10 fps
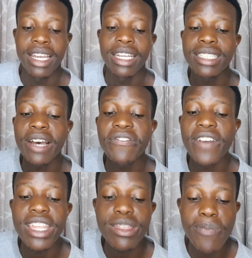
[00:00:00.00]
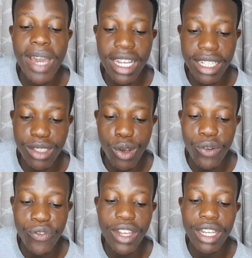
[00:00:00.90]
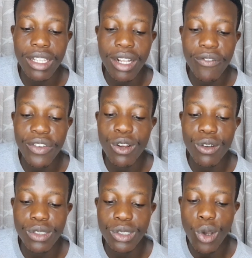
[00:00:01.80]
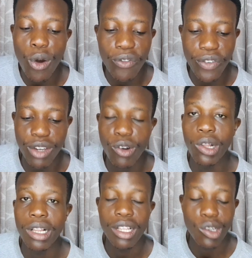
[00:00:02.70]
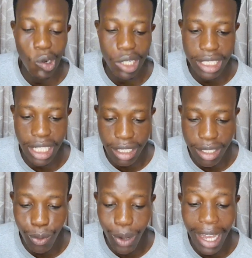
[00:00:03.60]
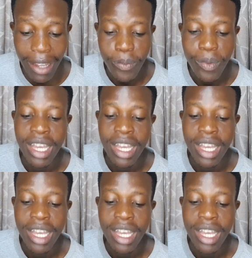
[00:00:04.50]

it's a faith-based or philosophical context where